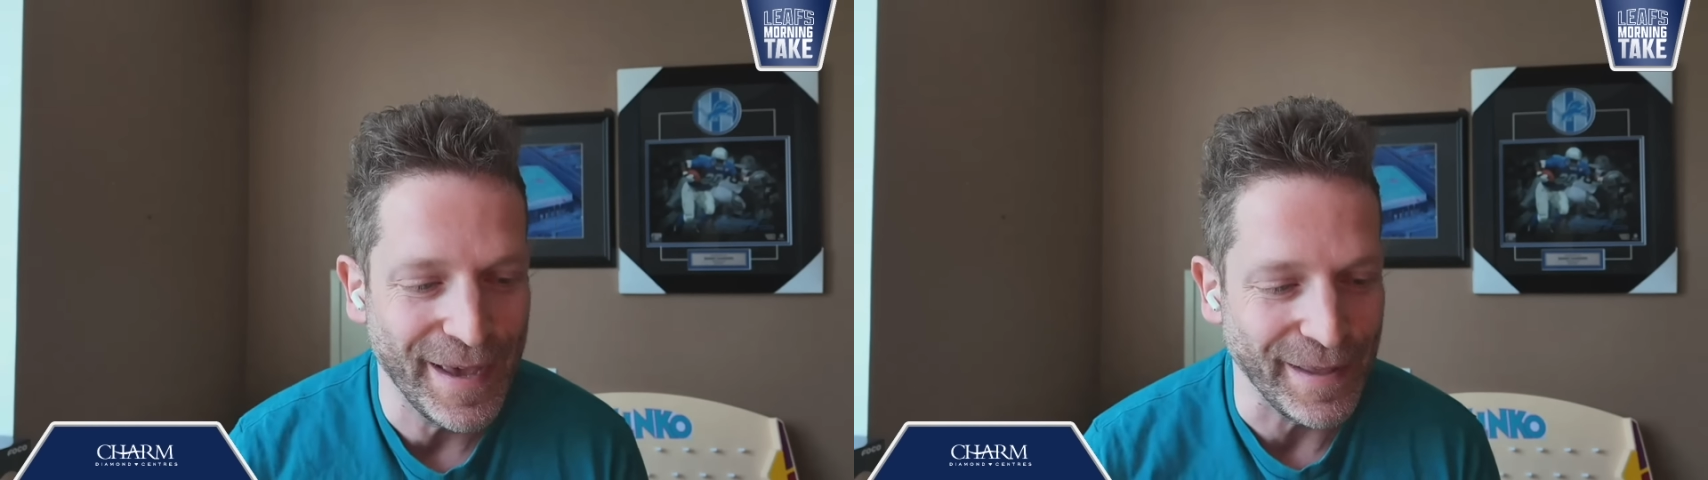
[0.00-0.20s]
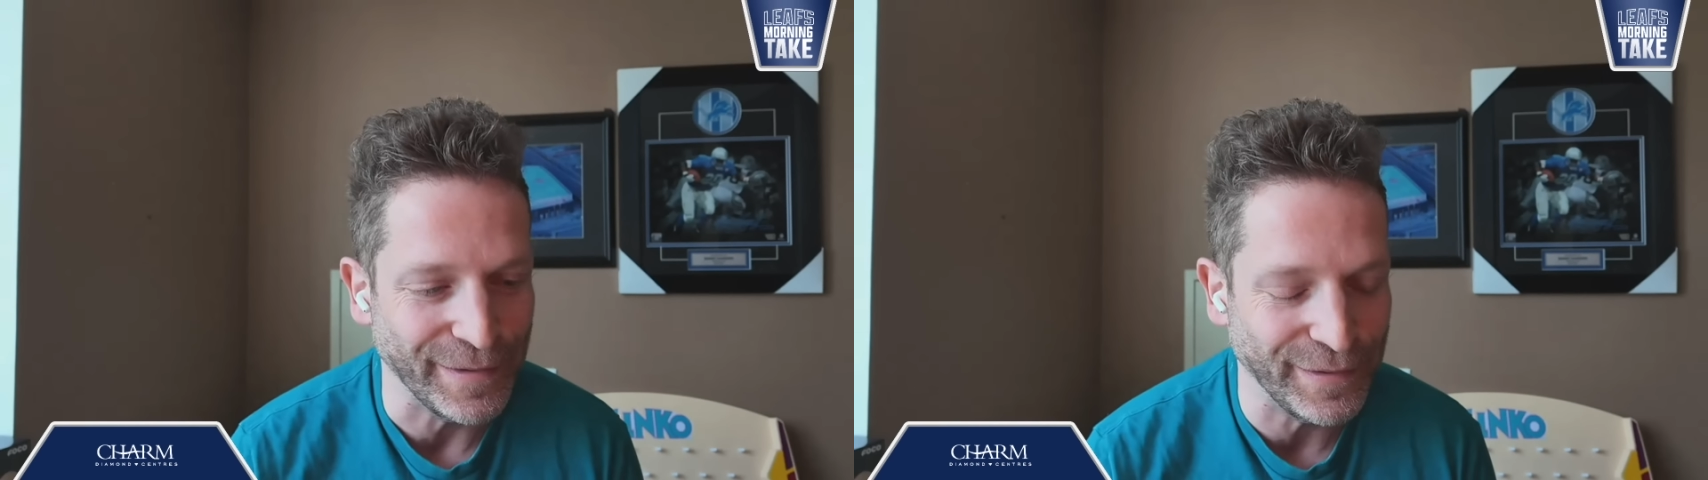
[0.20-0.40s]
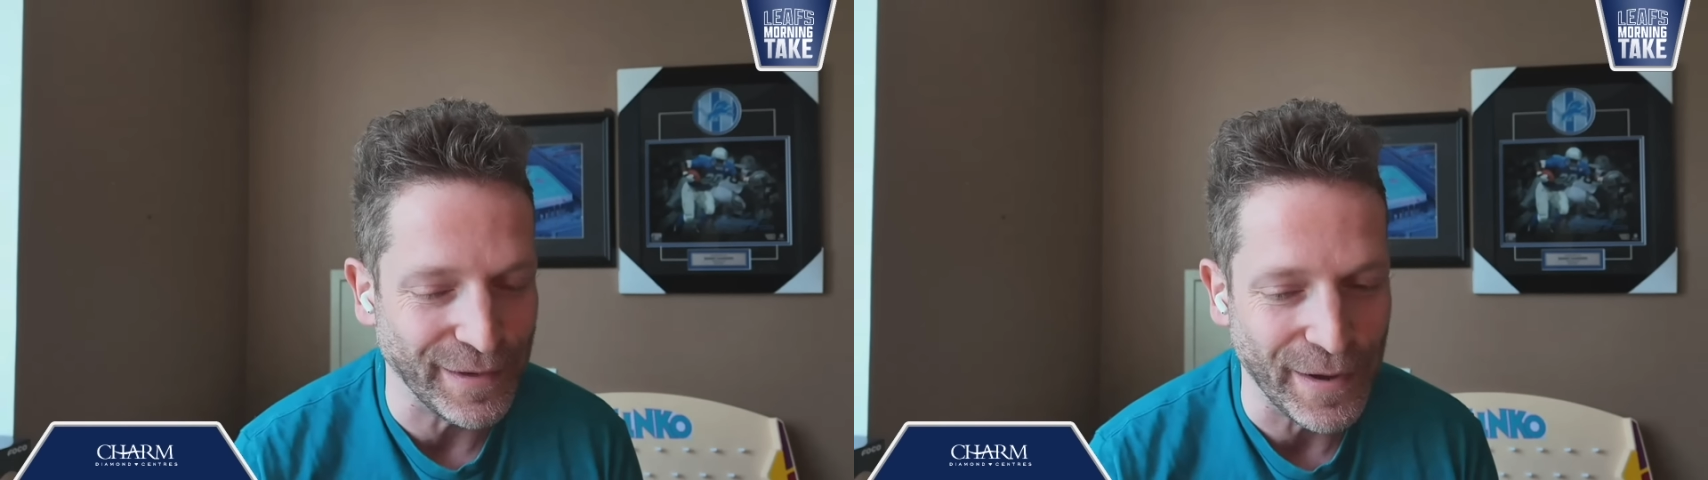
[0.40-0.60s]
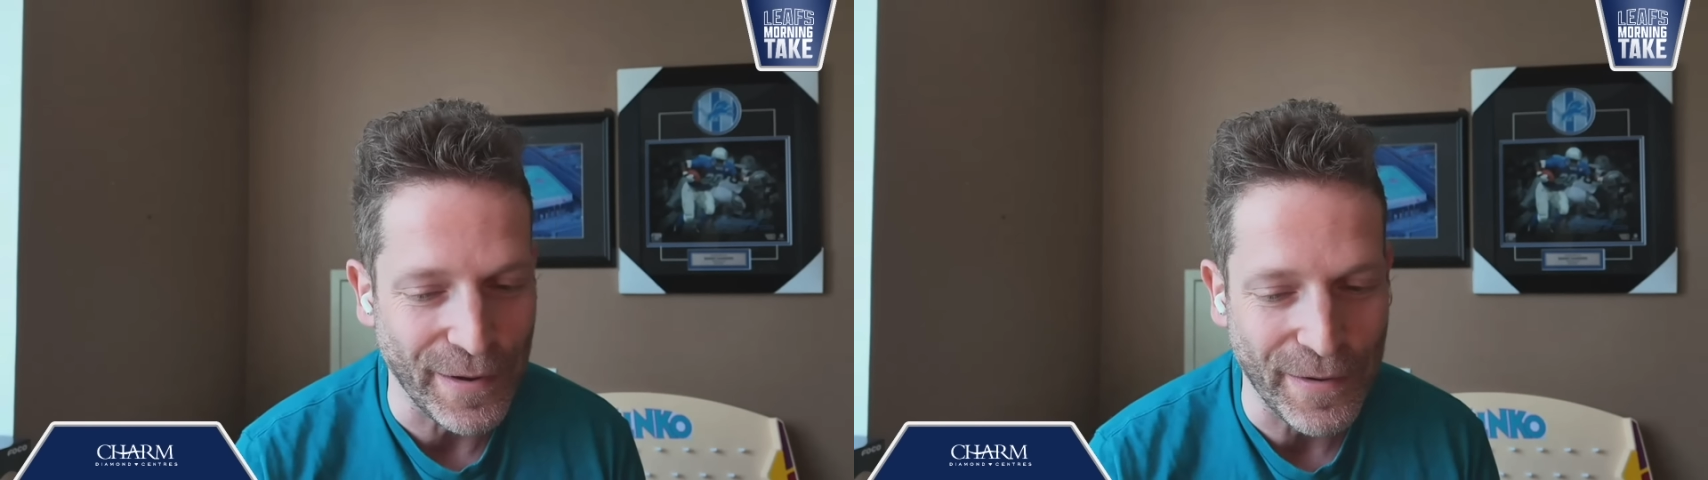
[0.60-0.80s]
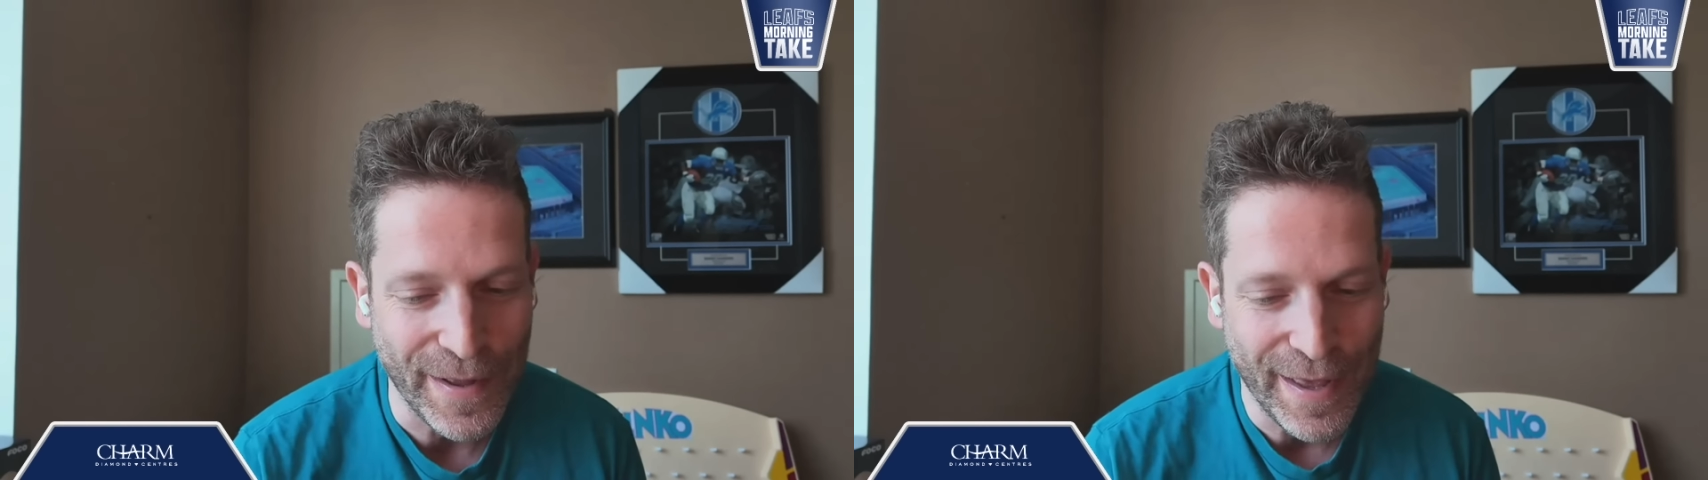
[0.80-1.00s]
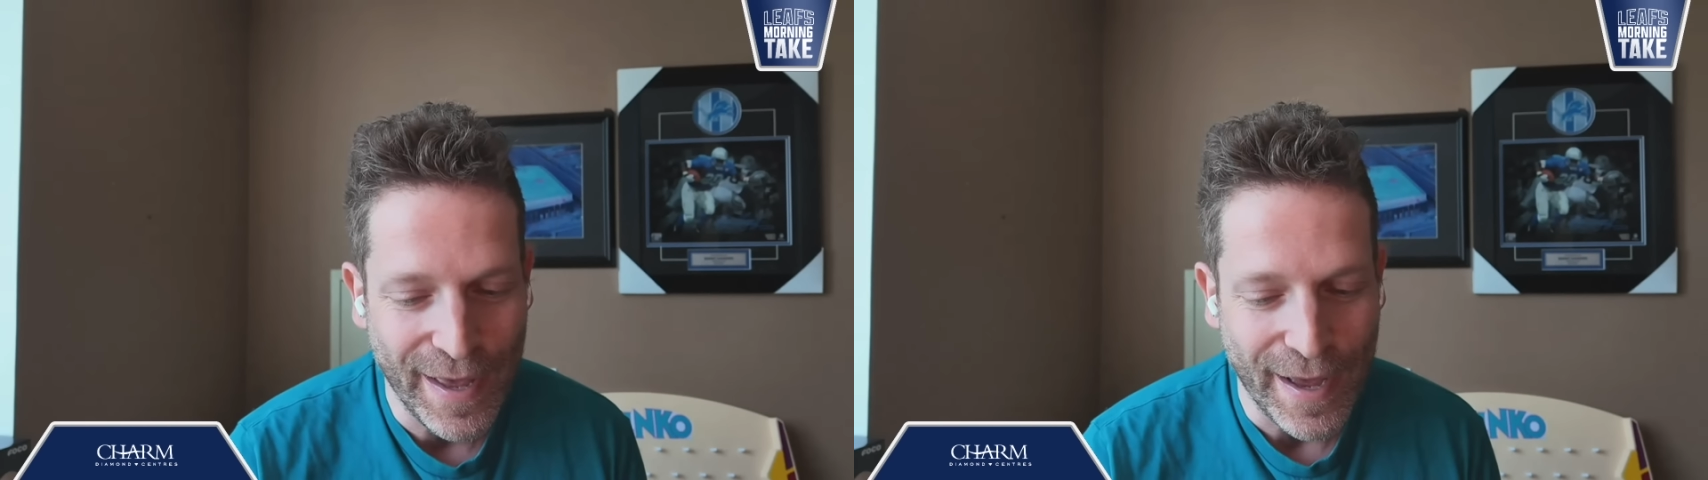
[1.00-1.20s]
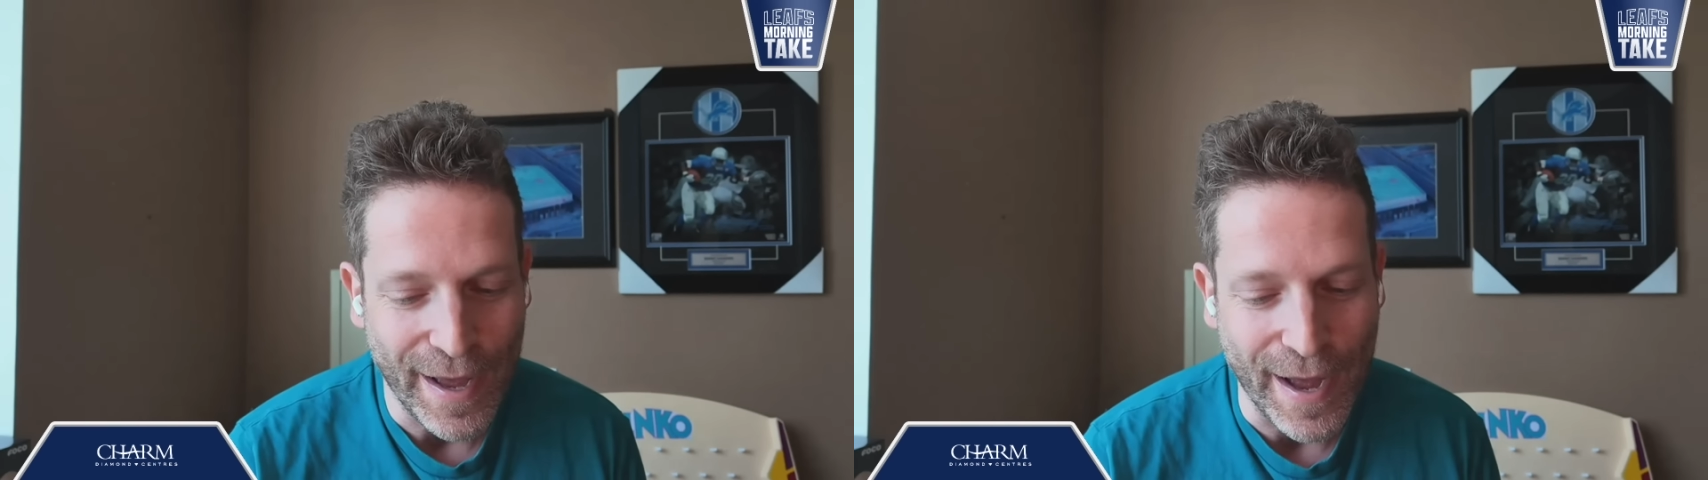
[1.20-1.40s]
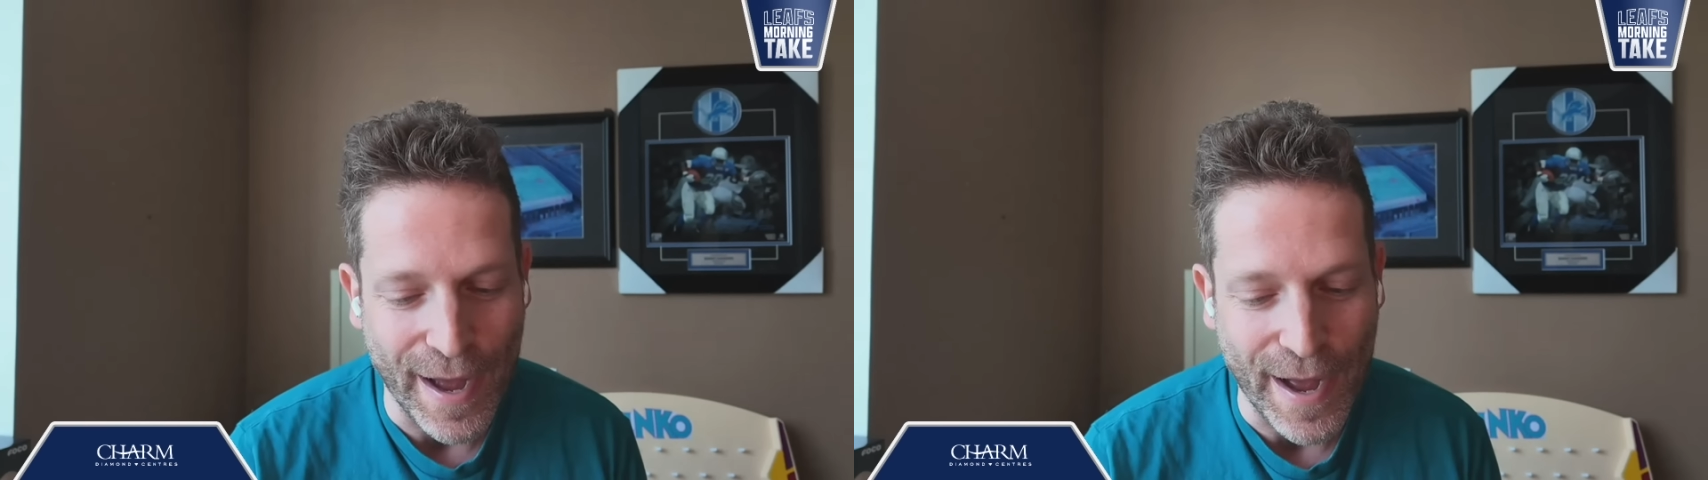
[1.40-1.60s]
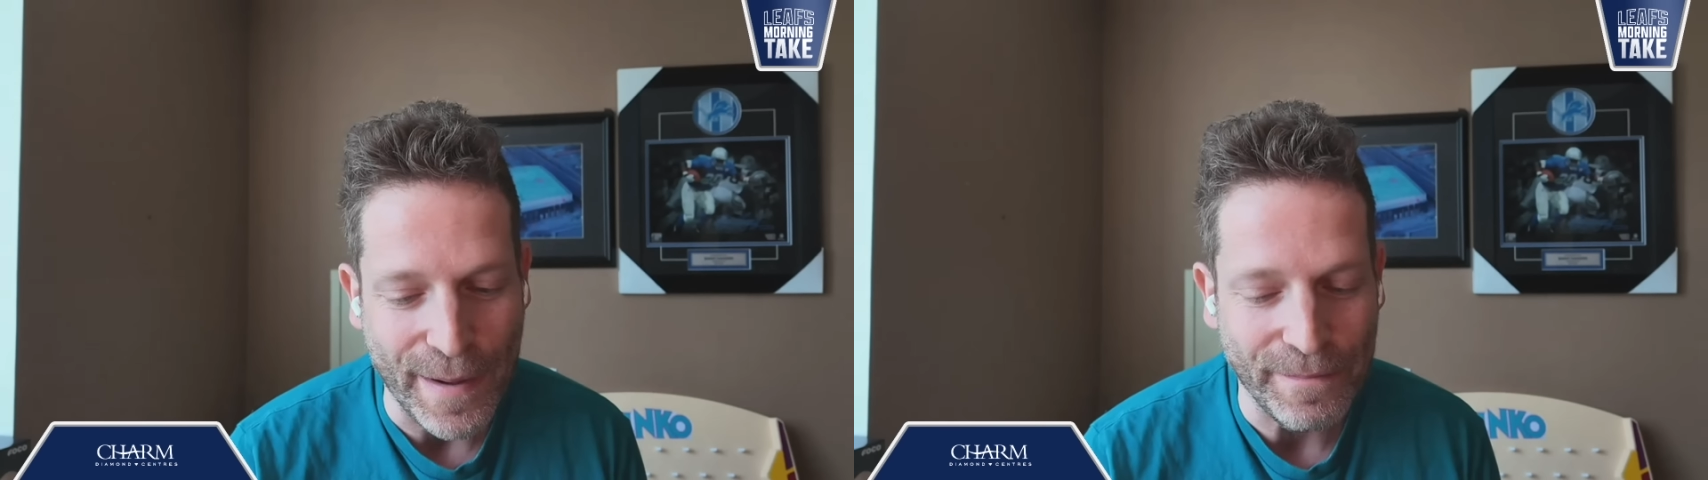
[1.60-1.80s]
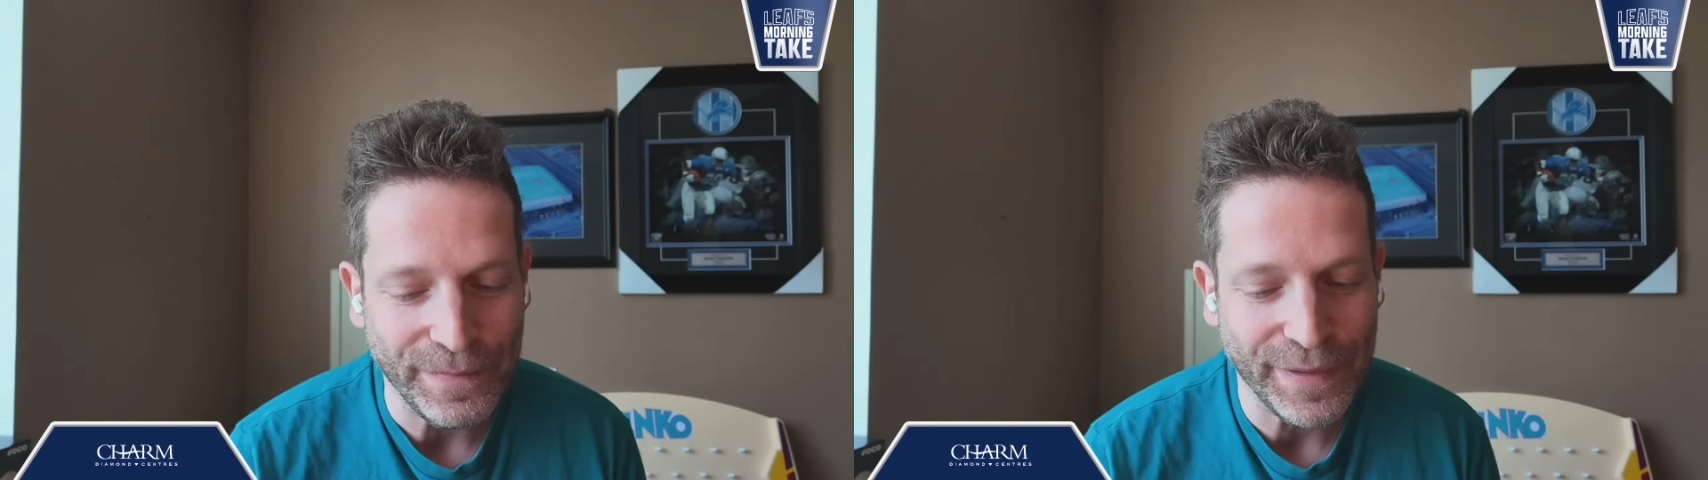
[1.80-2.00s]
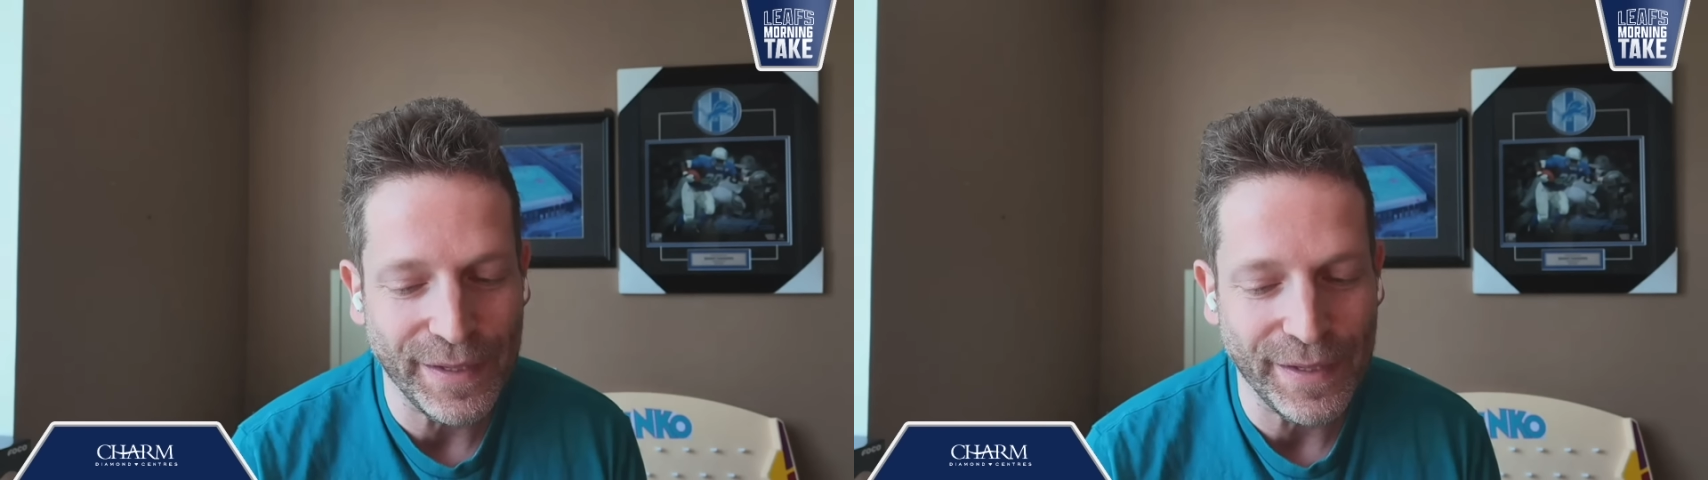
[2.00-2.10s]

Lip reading: And so I